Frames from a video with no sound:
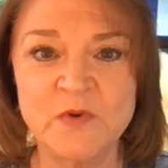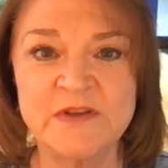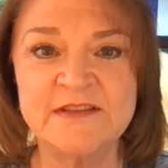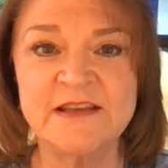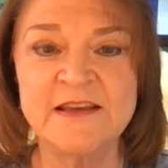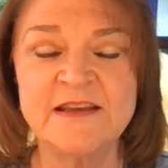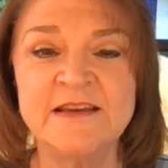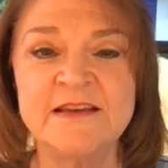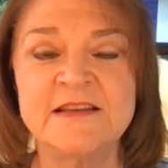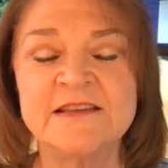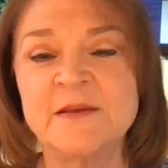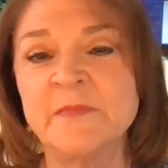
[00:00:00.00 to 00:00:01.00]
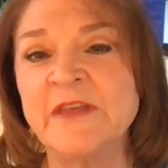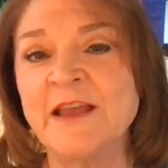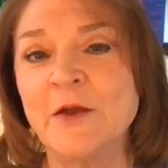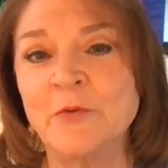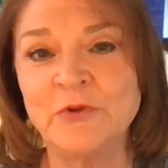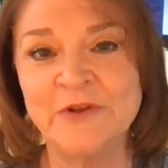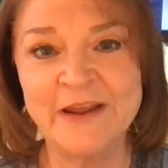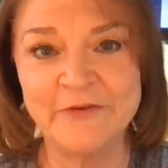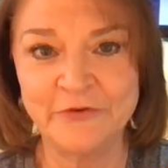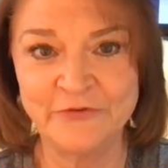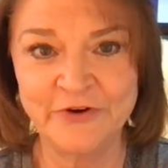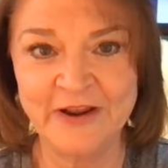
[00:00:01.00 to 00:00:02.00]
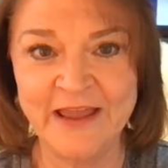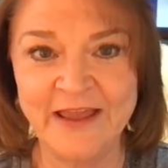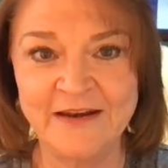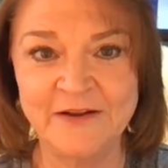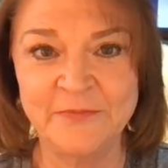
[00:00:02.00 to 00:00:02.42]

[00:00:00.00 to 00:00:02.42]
was something I will never forget.